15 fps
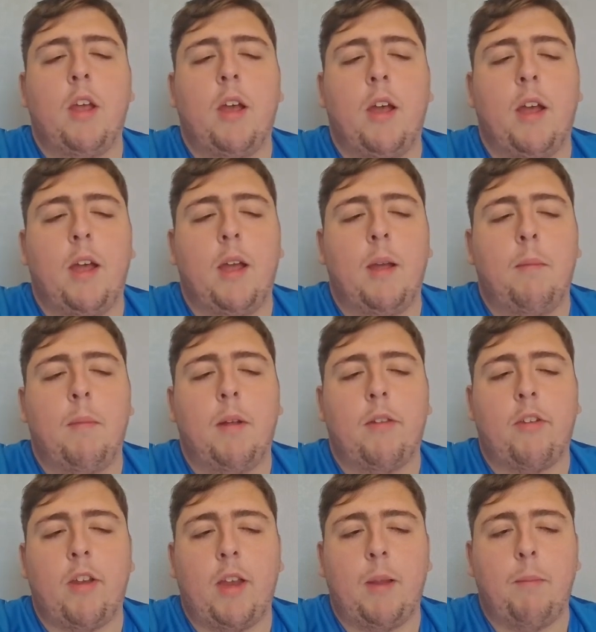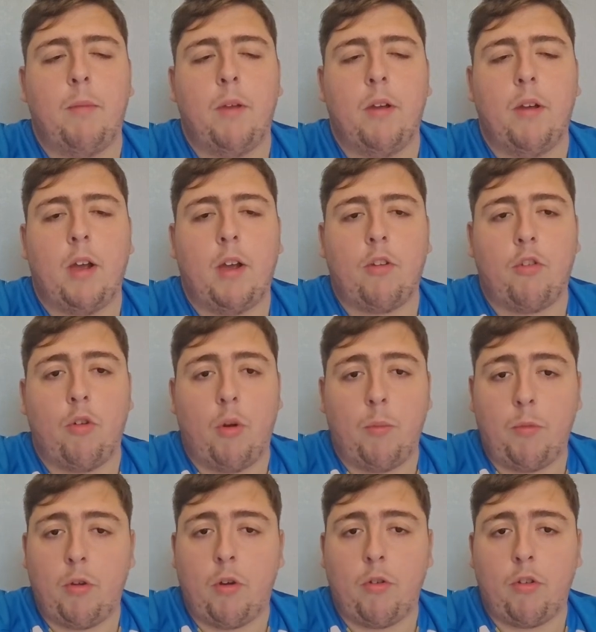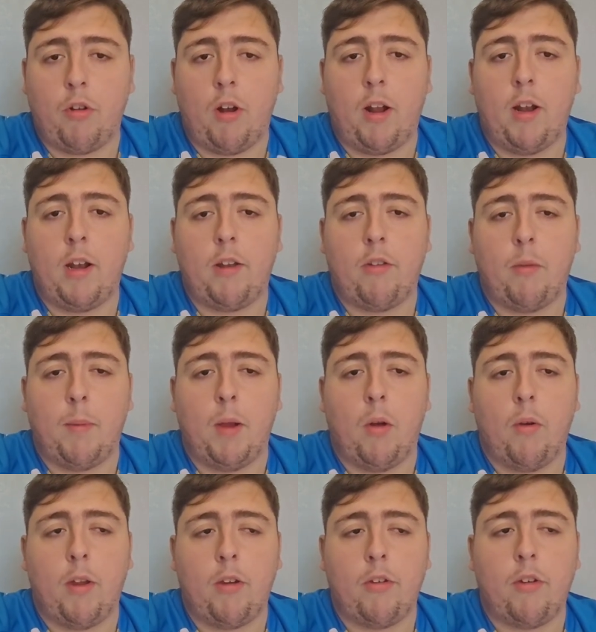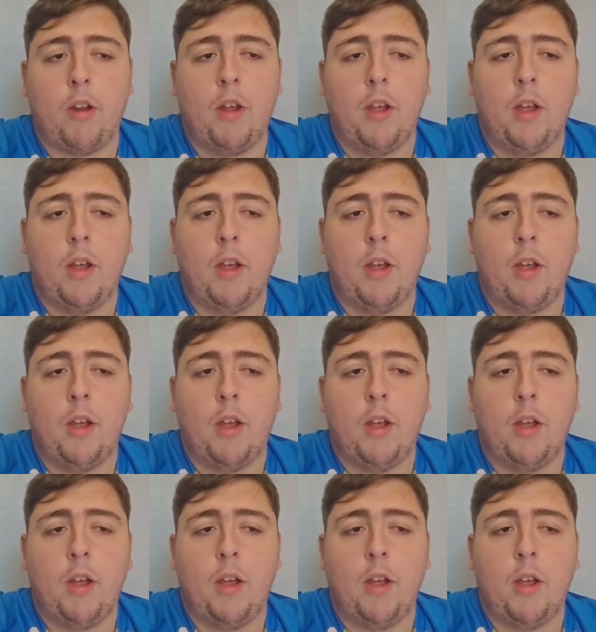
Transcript: A team that has dropped off slightly, to be honest.